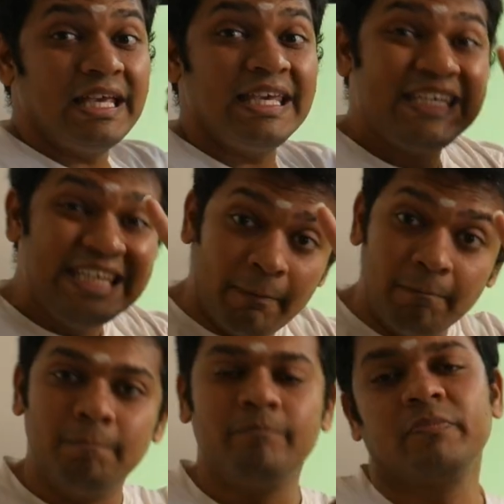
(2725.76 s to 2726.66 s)

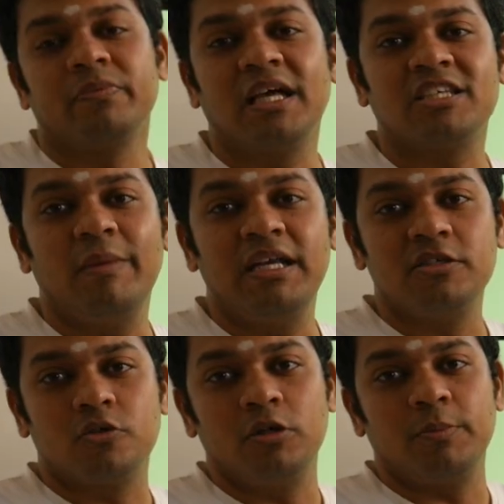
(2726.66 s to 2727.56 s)
M, that's my
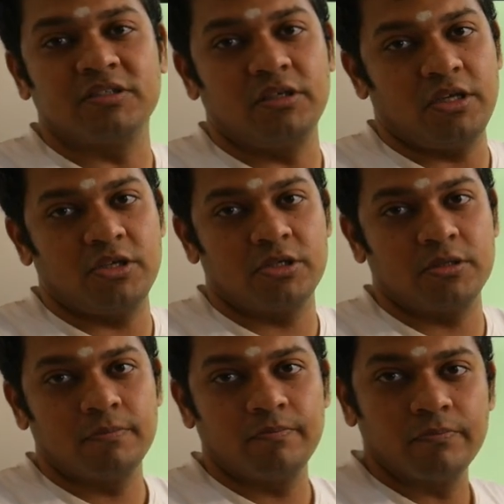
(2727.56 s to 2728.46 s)
discount
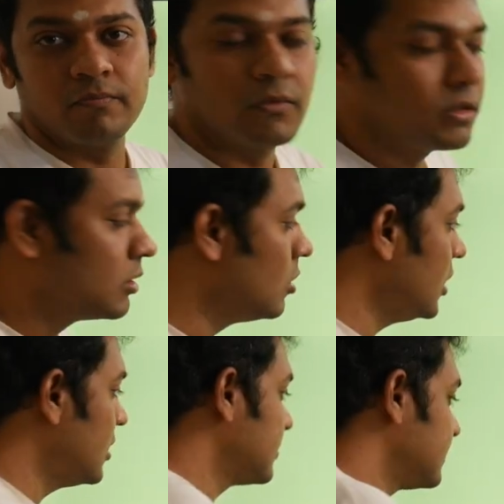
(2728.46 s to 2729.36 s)
percentage. Got it?